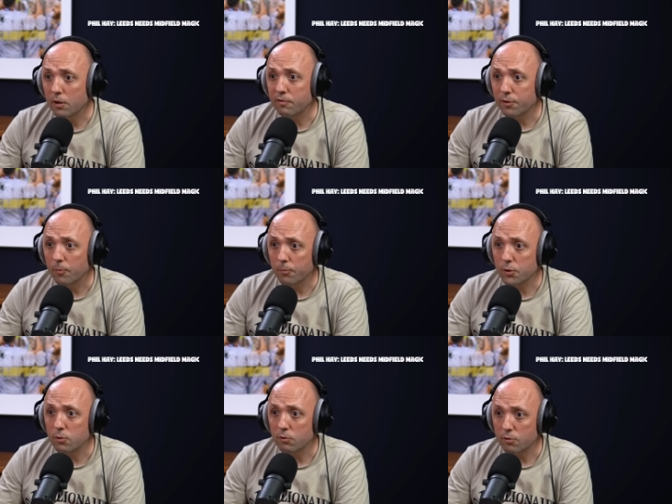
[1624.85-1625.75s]
up front
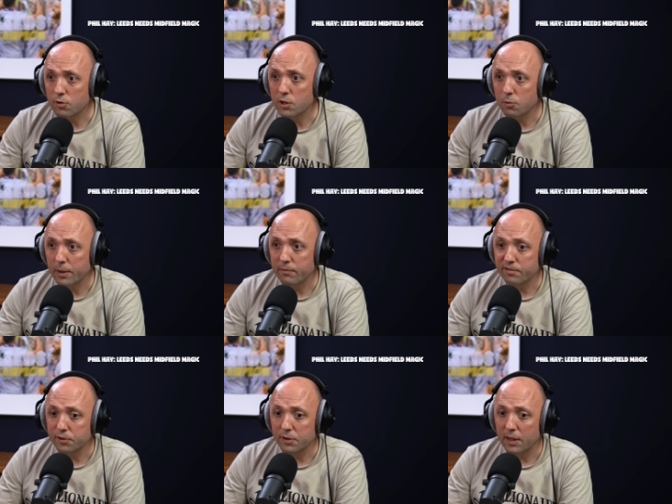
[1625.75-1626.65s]
between Rodrigo,
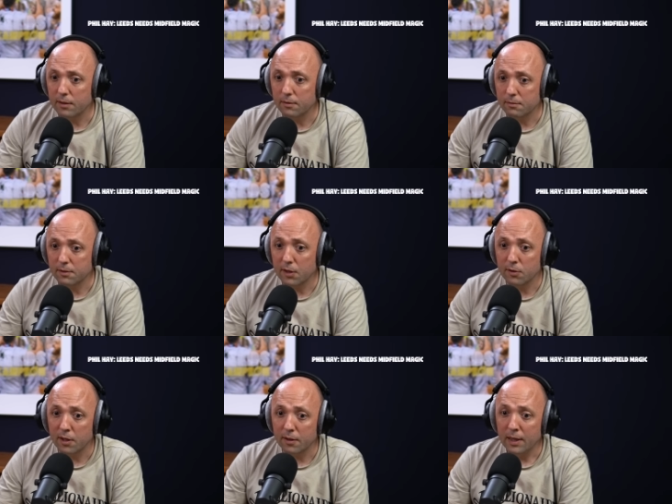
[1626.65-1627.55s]
Bamford and
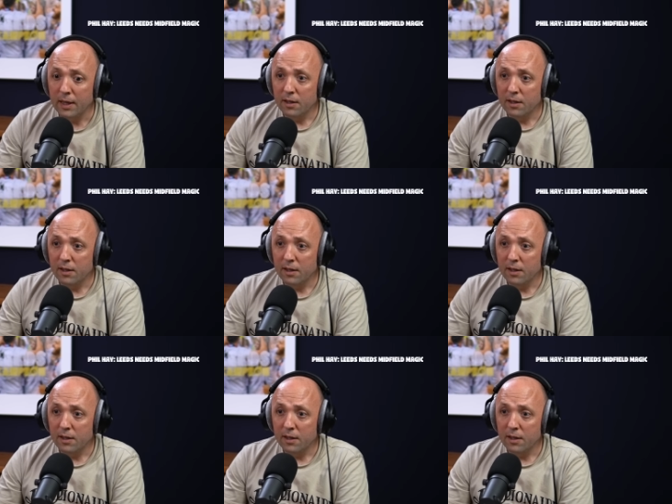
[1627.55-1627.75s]
Gelhardt,